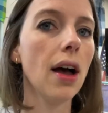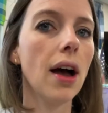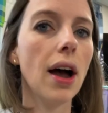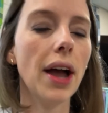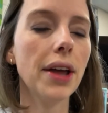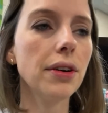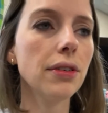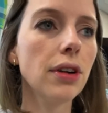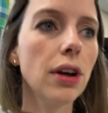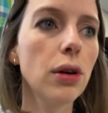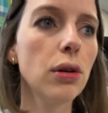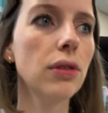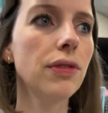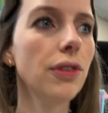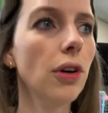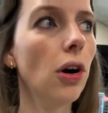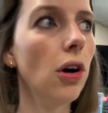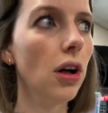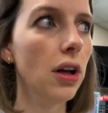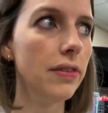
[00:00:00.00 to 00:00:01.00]
I don't know if
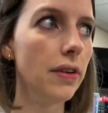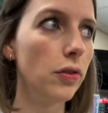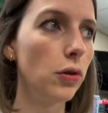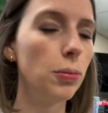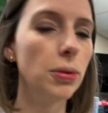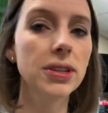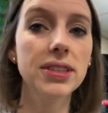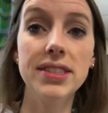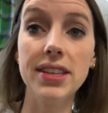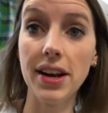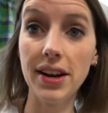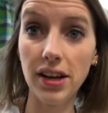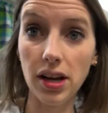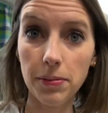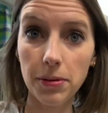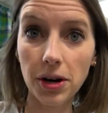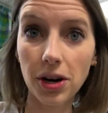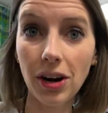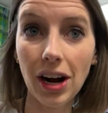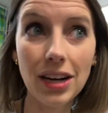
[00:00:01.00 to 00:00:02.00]
y'all have ever been setting
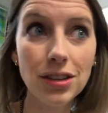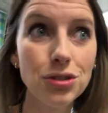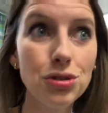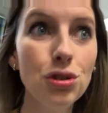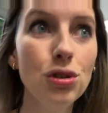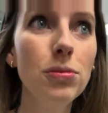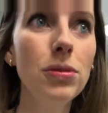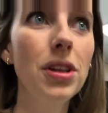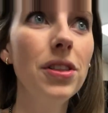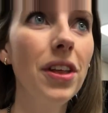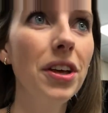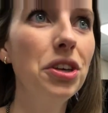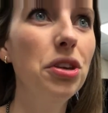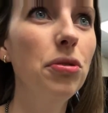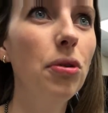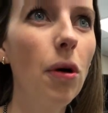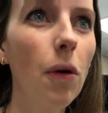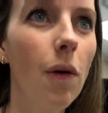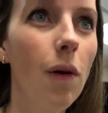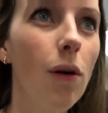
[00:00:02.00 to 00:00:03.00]
up your classroom and like you
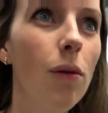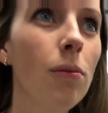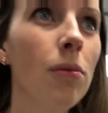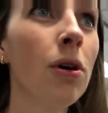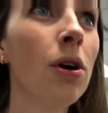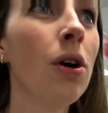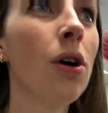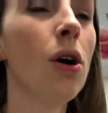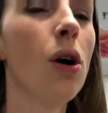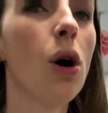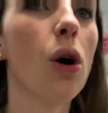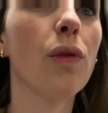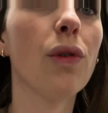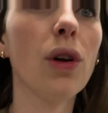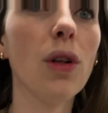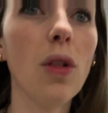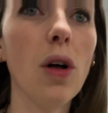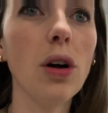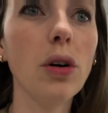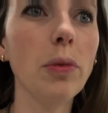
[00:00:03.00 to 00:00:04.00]
go home over
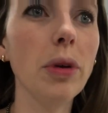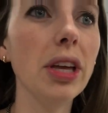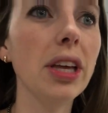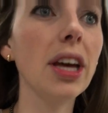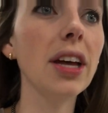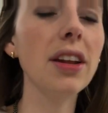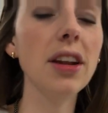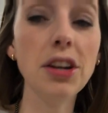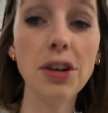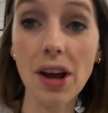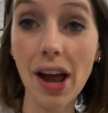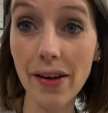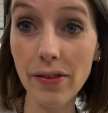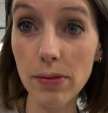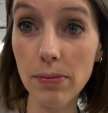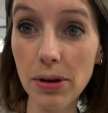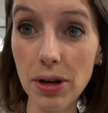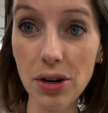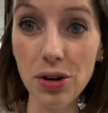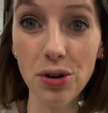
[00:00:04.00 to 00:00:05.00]
a long weekend and you
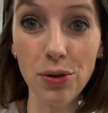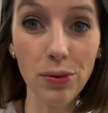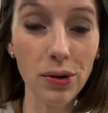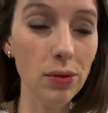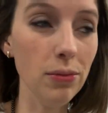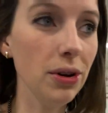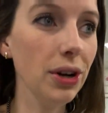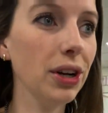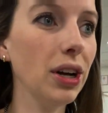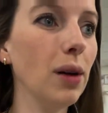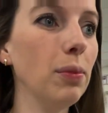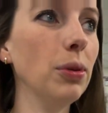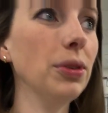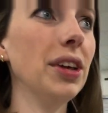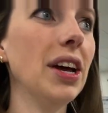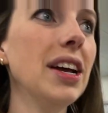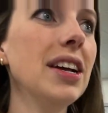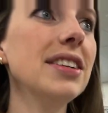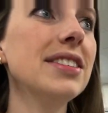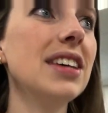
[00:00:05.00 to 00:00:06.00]
haven't been in your room in a couple
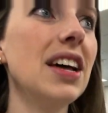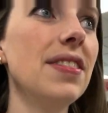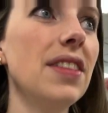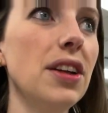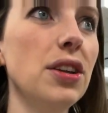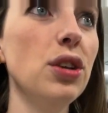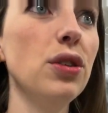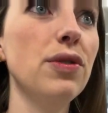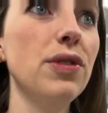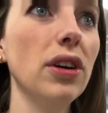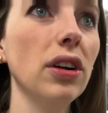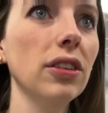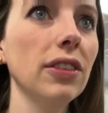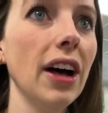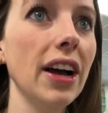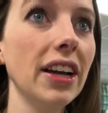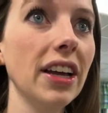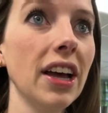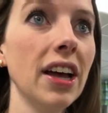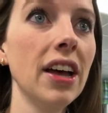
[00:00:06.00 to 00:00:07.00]
days and then you feel
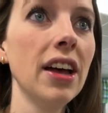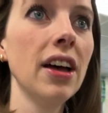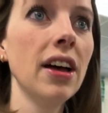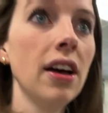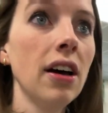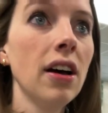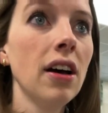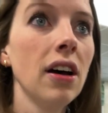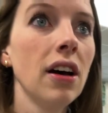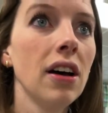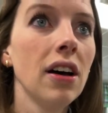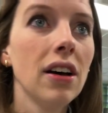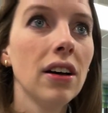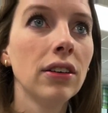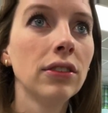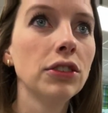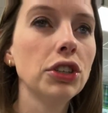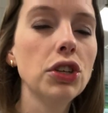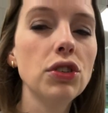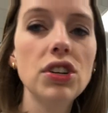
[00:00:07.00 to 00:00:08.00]
like
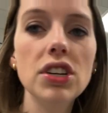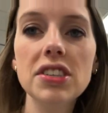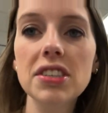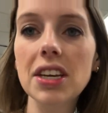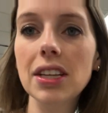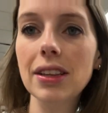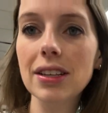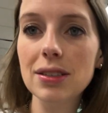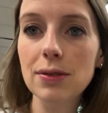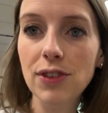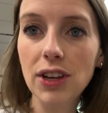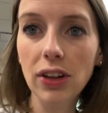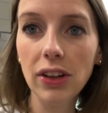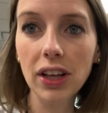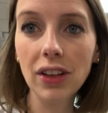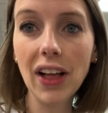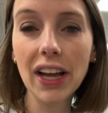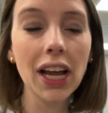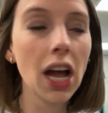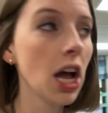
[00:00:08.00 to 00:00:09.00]
you just get this
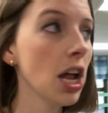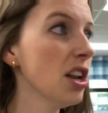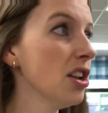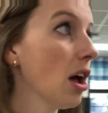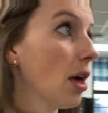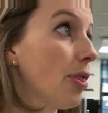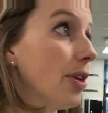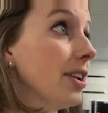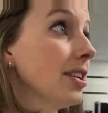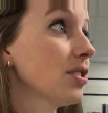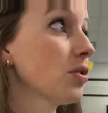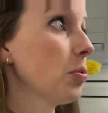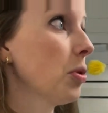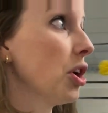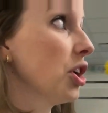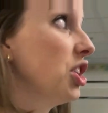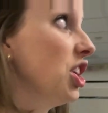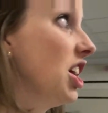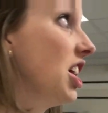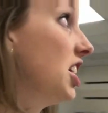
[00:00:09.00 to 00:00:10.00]
feeling like nothing's
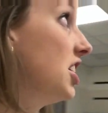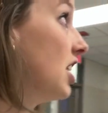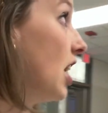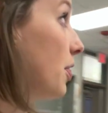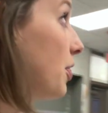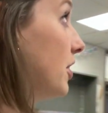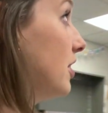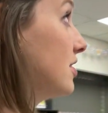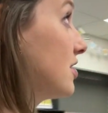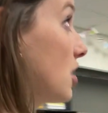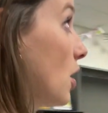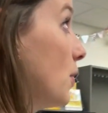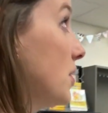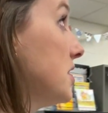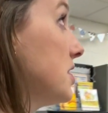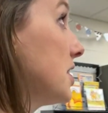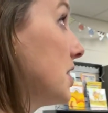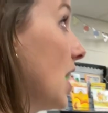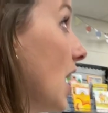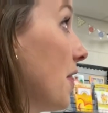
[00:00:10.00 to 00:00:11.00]
working, nothing's
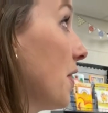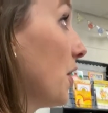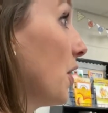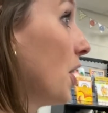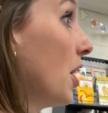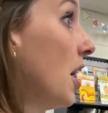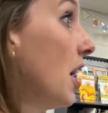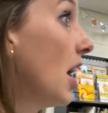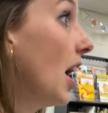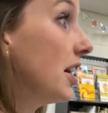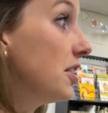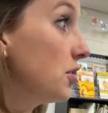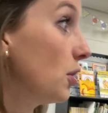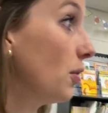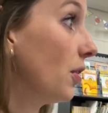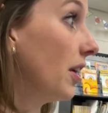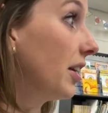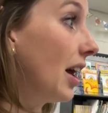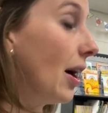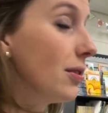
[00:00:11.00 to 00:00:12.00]
going together. I
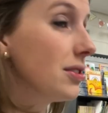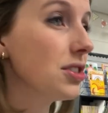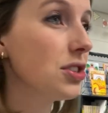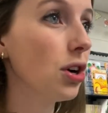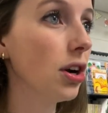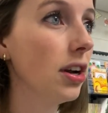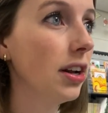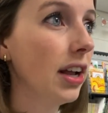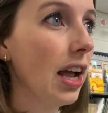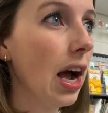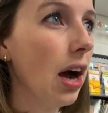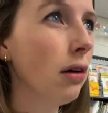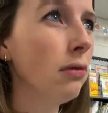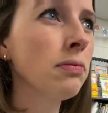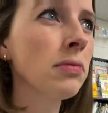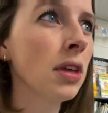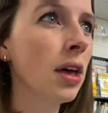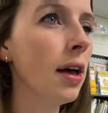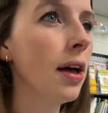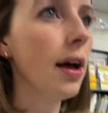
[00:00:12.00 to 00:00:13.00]
don't like how it's turning out.
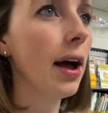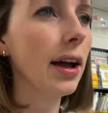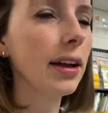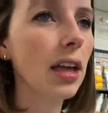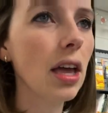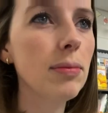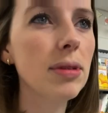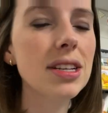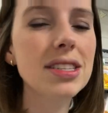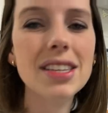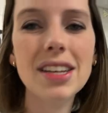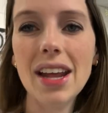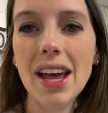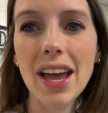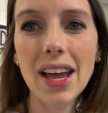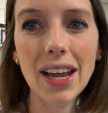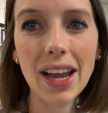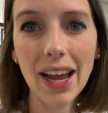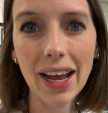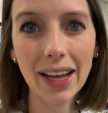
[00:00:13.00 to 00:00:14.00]
I came in
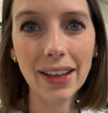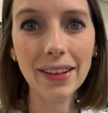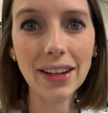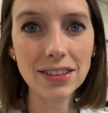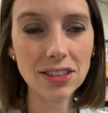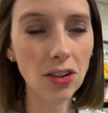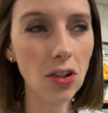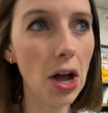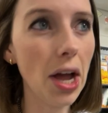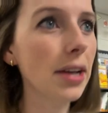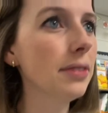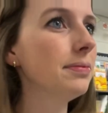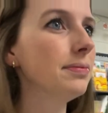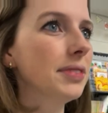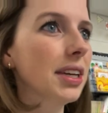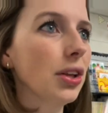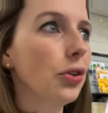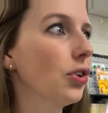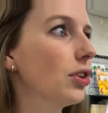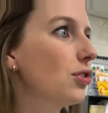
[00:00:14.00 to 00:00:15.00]
today and that's a lie.
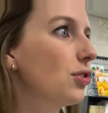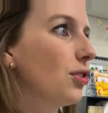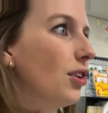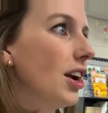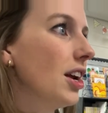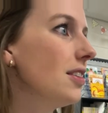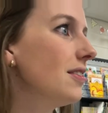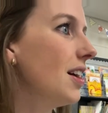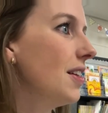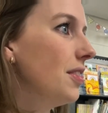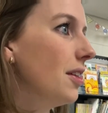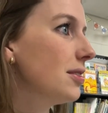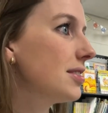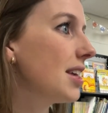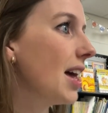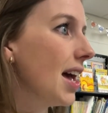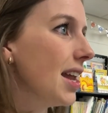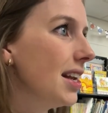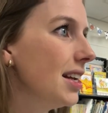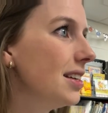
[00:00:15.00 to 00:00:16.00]
It looks great. And those
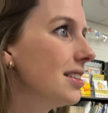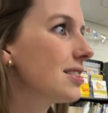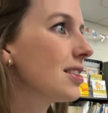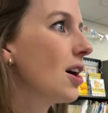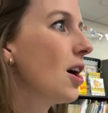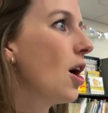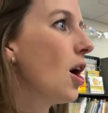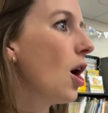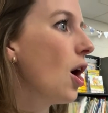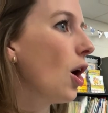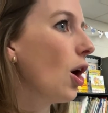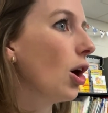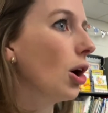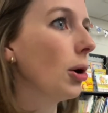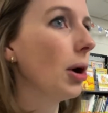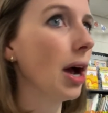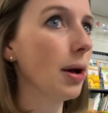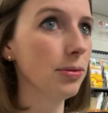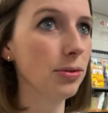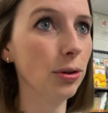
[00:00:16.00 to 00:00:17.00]
headings are
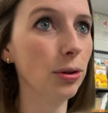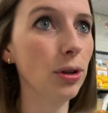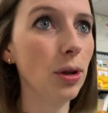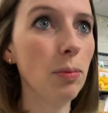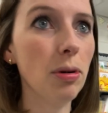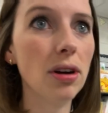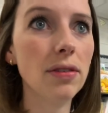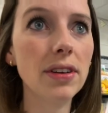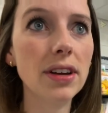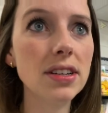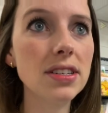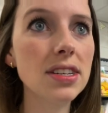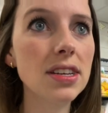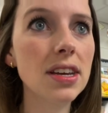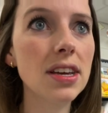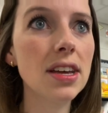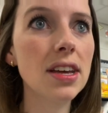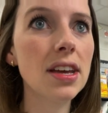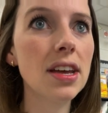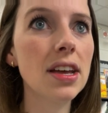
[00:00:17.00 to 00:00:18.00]
absolutely perfect.
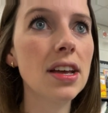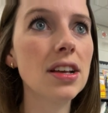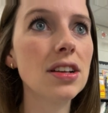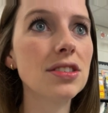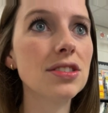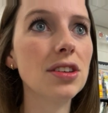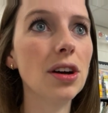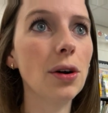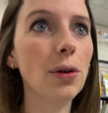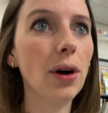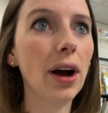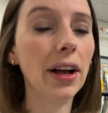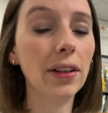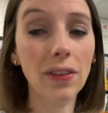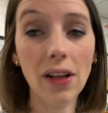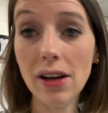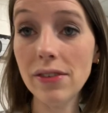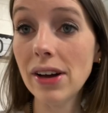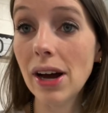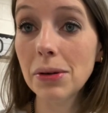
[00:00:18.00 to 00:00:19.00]
So I
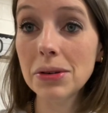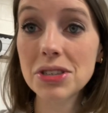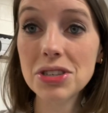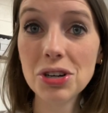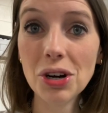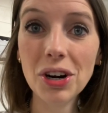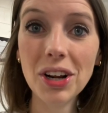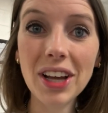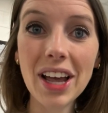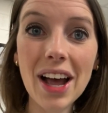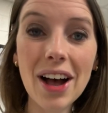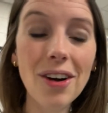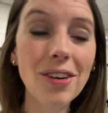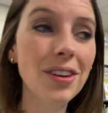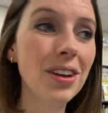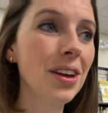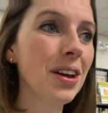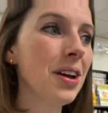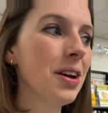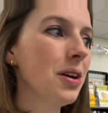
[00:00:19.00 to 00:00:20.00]
love how it's turning out.
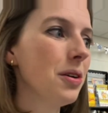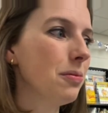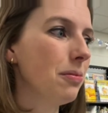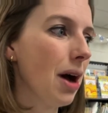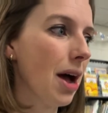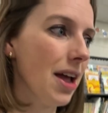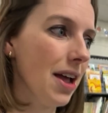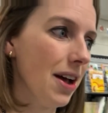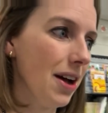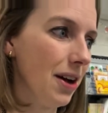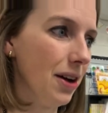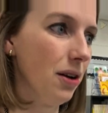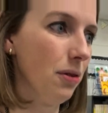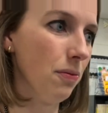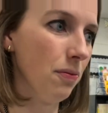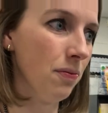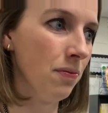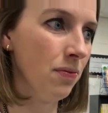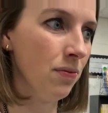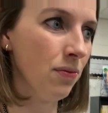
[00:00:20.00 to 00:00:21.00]
My
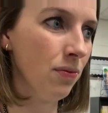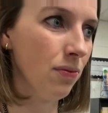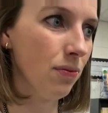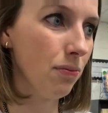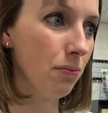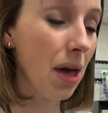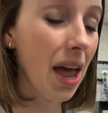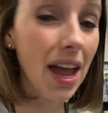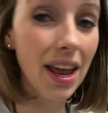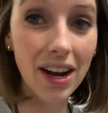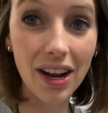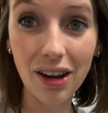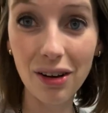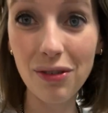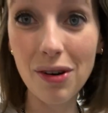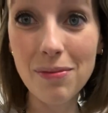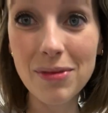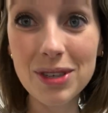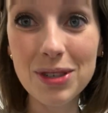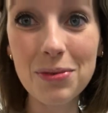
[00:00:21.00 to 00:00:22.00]
um, panic
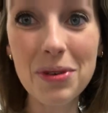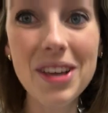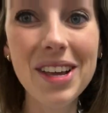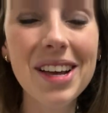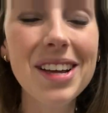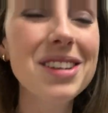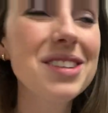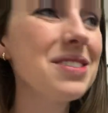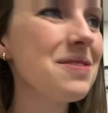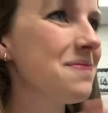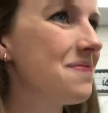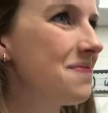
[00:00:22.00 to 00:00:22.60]
from this weekend,